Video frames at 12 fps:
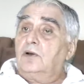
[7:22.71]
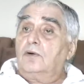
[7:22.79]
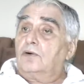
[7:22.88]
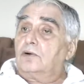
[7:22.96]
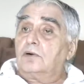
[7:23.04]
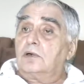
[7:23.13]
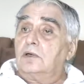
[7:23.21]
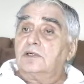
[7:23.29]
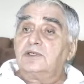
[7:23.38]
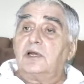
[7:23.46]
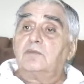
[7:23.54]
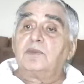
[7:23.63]
or
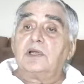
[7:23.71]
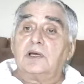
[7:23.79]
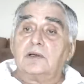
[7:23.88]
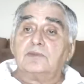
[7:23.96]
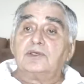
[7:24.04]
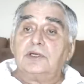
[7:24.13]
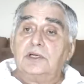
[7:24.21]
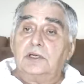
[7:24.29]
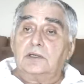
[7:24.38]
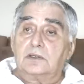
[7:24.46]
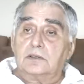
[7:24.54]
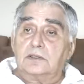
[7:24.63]
sometimes
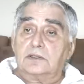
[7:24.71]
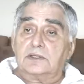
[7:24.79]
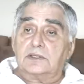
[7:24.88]
years.